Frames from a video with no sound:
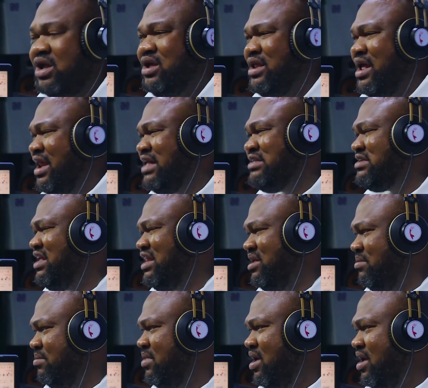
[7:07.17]
They're asking
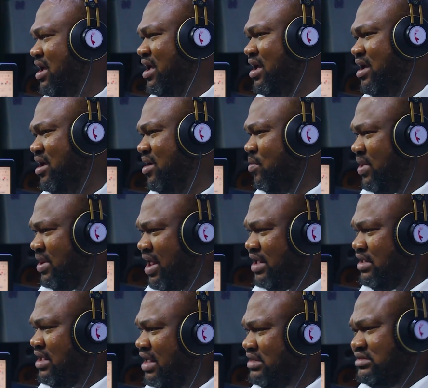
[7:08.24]
him whether
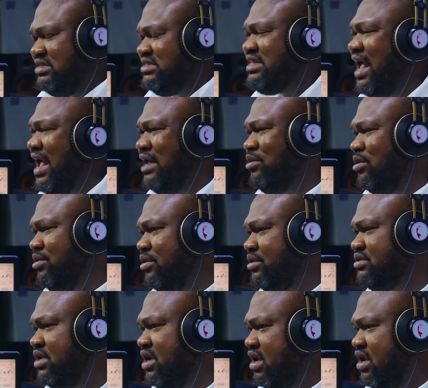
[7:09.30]
he's tired or not.